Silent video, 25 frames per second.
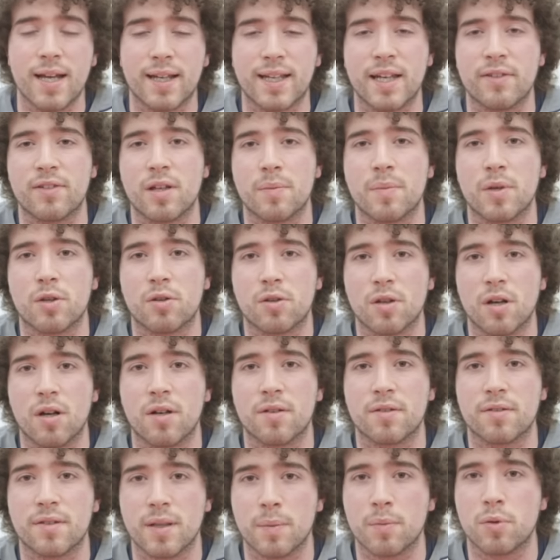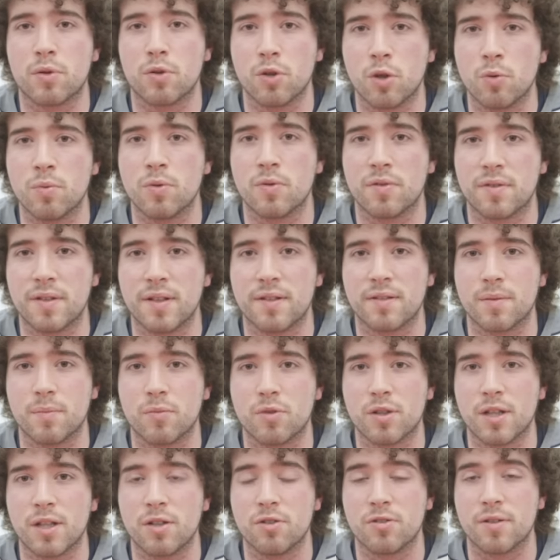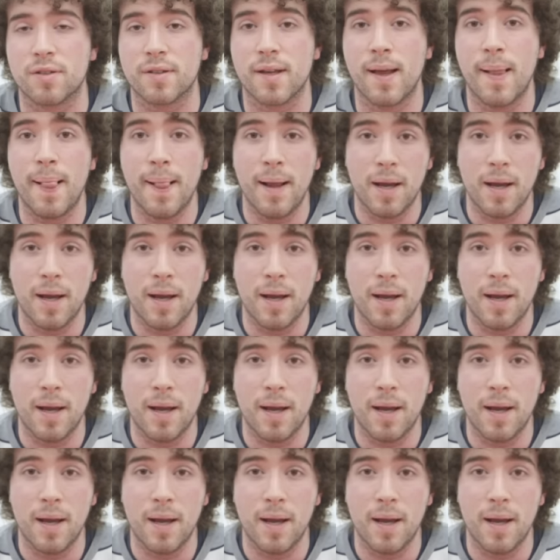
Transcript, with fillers: give them a chance, and I'm sure we'll see some changes.